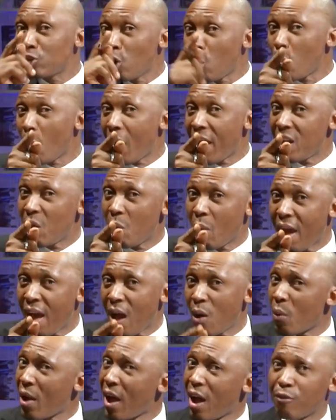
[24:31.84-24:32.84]
Don't go
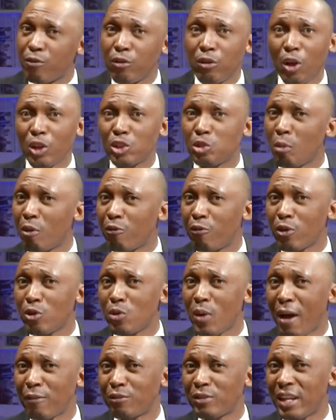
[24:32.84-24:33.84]
anywhere. We have lots more for
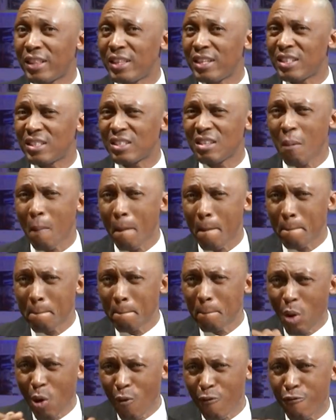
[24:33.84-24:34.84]
you after this.
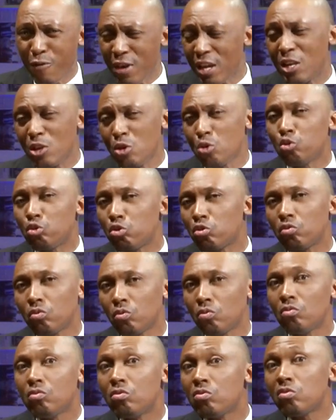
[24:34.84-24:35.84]
More fake news
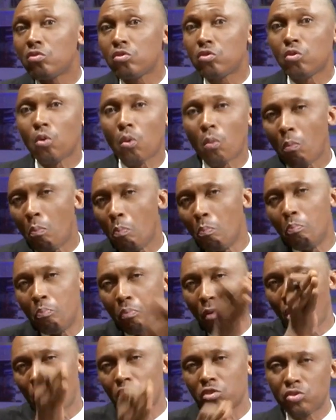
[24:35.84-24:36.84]
to
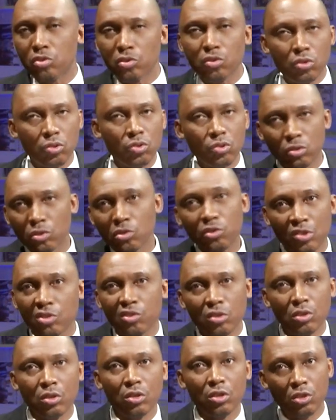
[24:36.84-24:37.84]
bust.
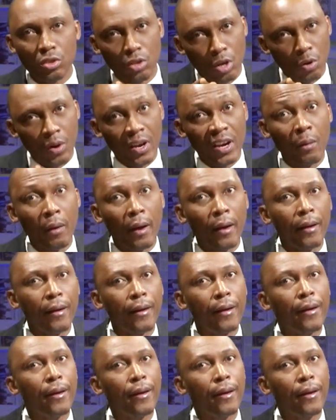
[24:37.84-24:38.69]
Don't go anywhere.